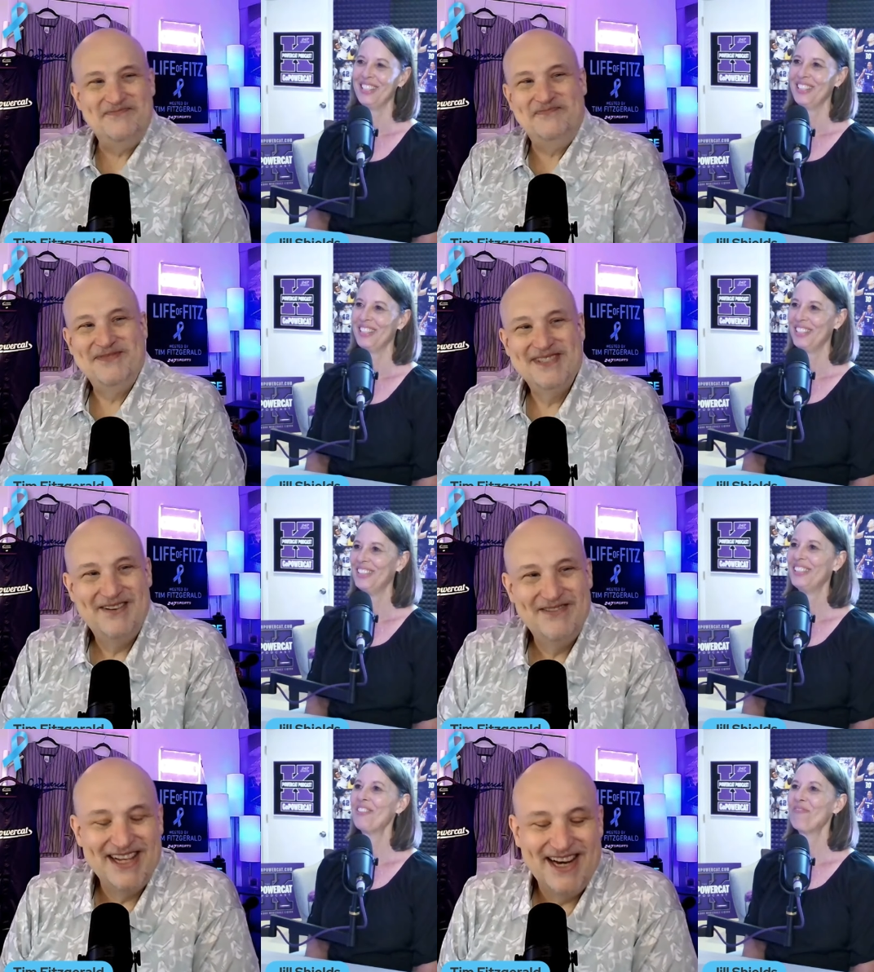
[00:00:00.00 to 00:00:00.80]

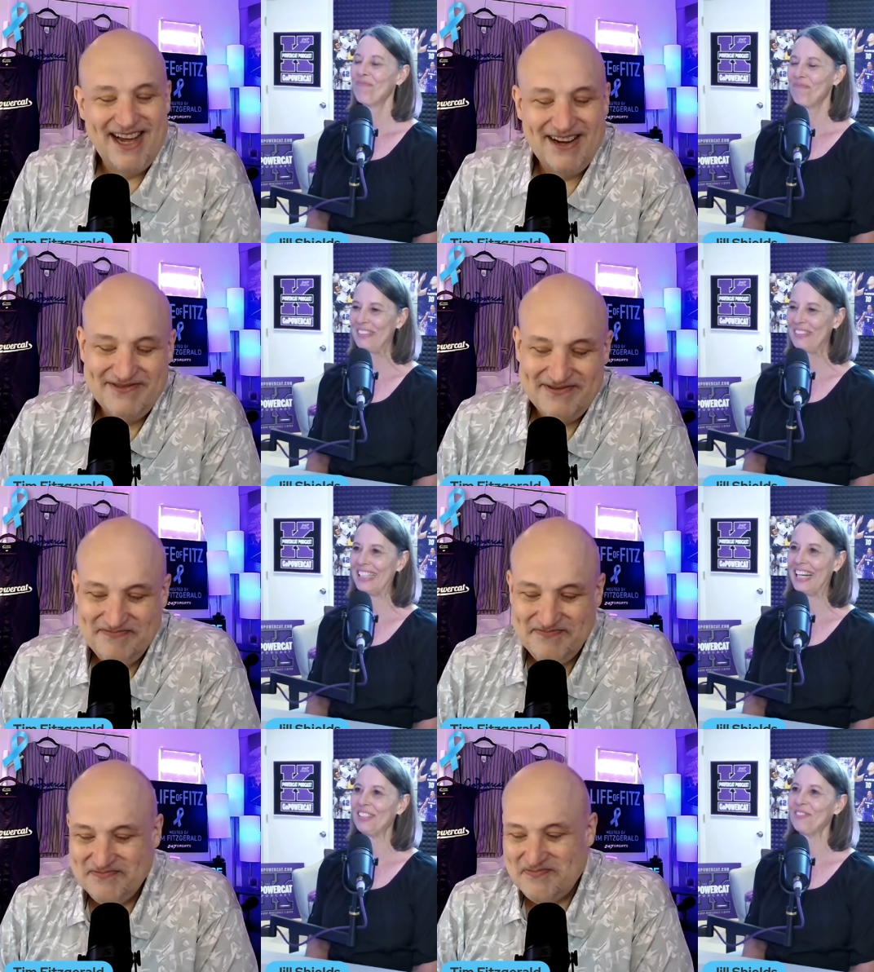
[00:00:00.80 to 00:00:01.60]
Speaker 1: living the life.
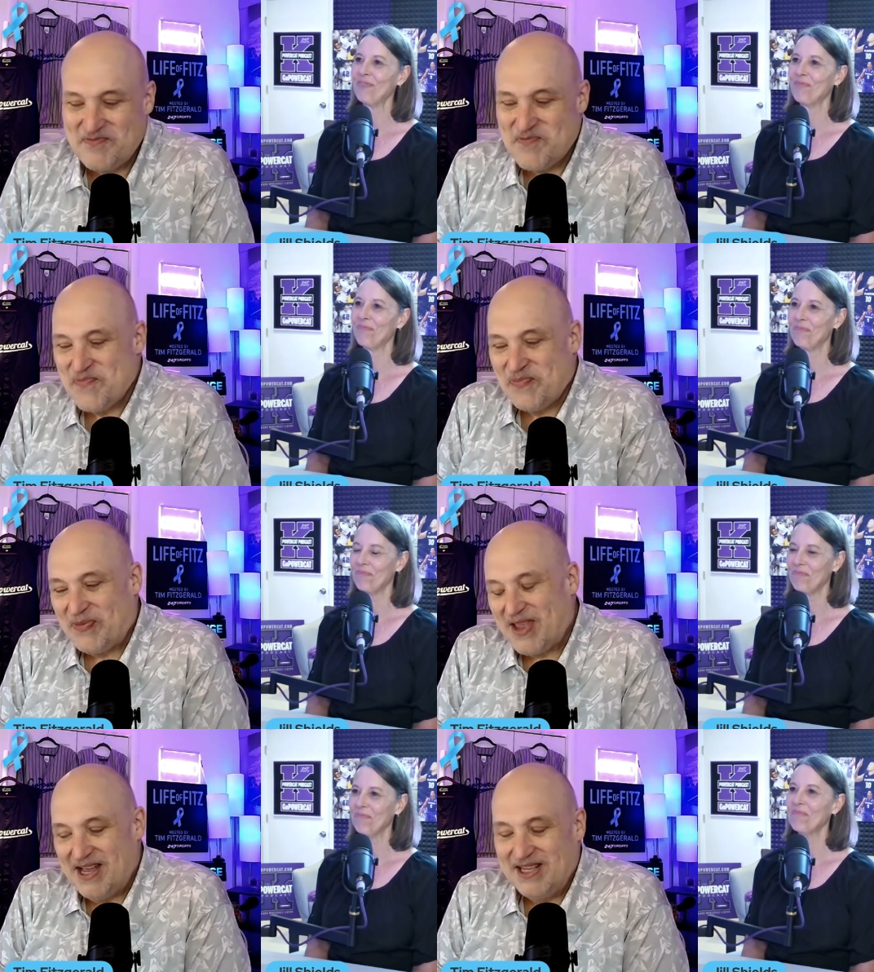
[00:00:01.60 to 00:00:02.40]
Yeah.
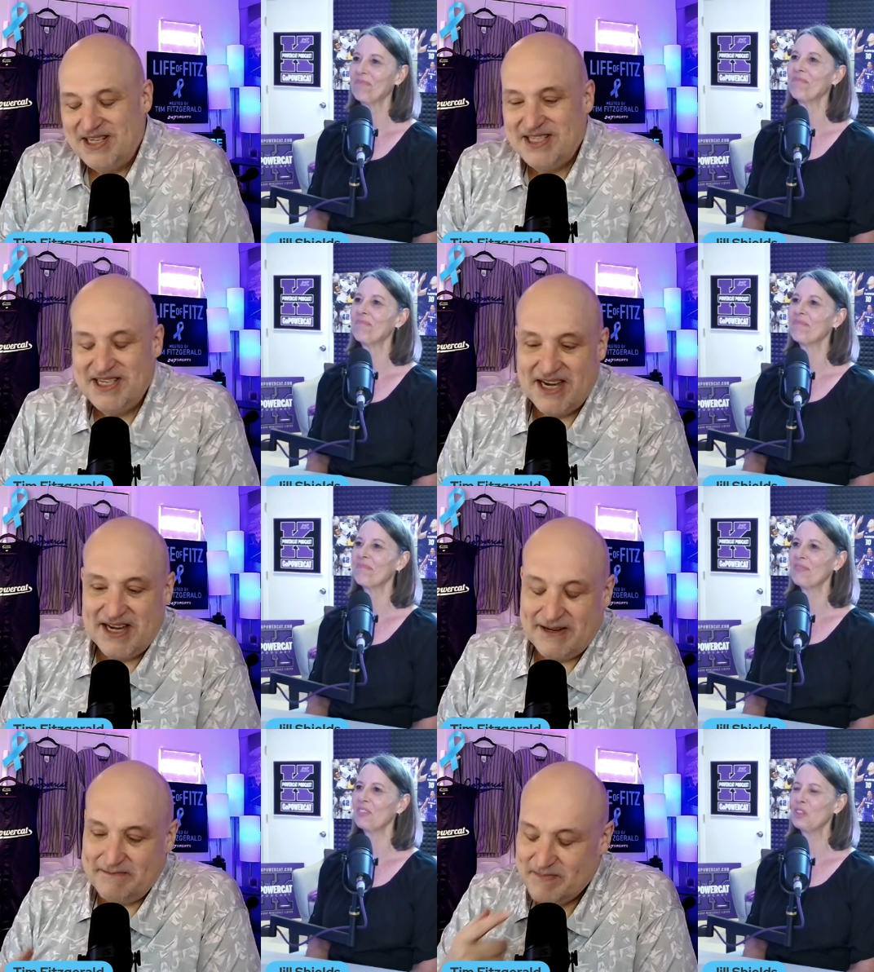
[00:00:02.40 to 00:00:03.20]
Let's
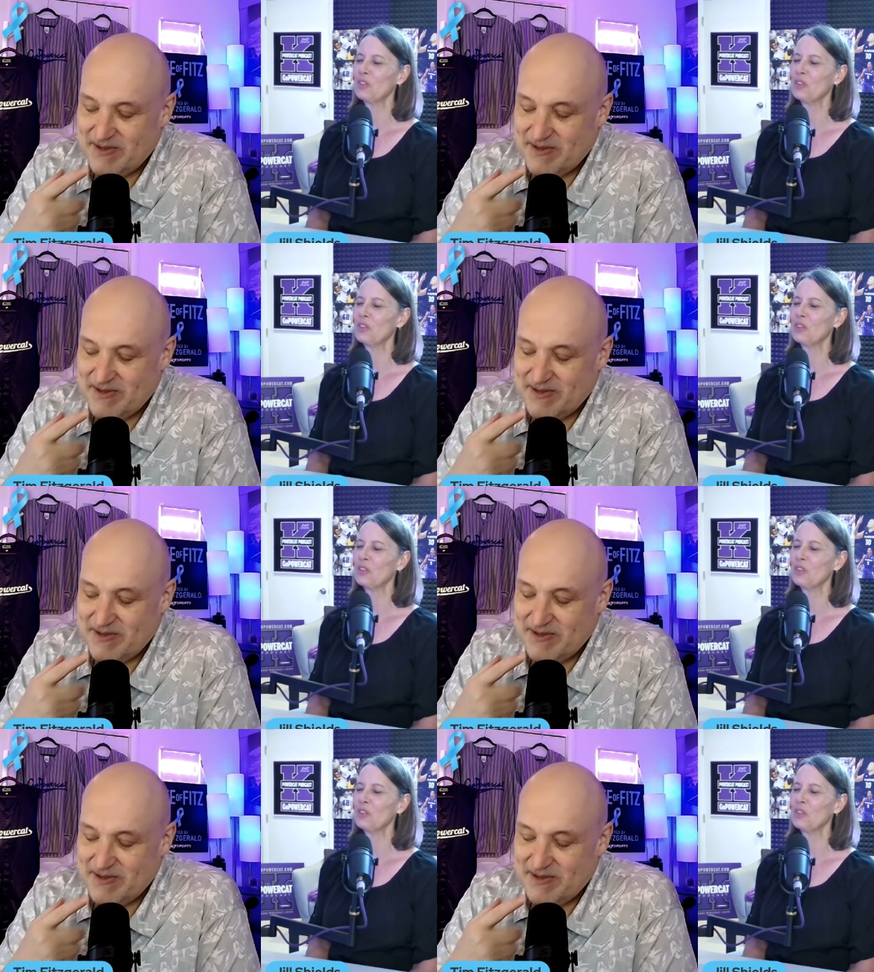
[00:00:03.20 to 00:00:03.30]
um,